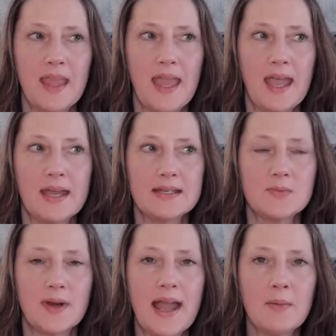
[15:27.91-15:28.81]
And
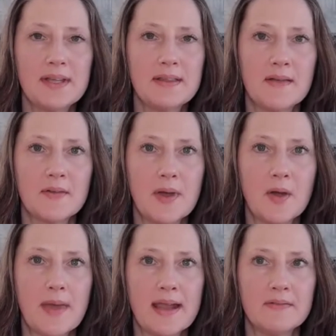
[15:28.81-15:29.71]
what I really love
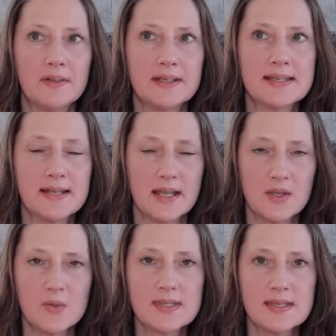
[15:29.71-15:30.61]
about mindfulness, and I
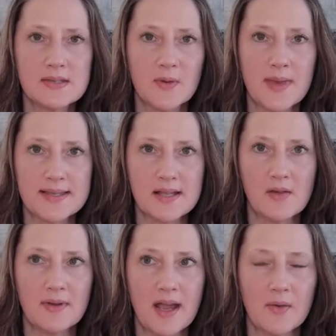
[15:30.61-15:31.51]
use this for
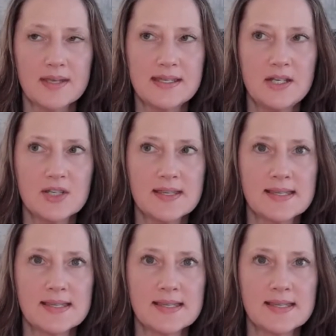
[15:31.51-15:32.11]
myself and how I teach this,